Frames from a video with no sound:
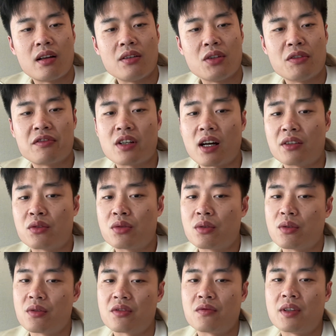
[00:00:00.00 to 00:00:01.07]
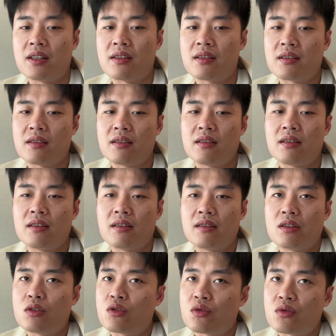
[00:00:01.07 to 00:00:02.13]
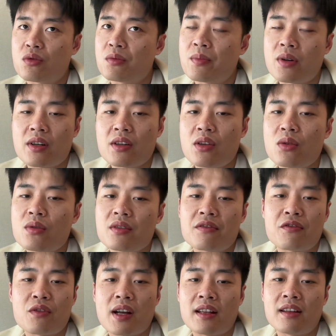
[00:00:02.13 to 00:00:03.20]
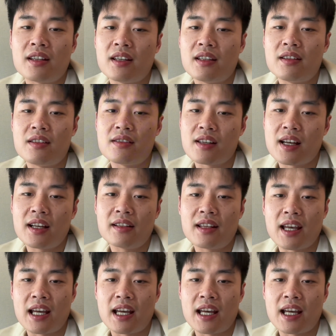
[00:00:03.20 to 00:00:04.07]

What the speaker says: you've got tools with super user friendly design,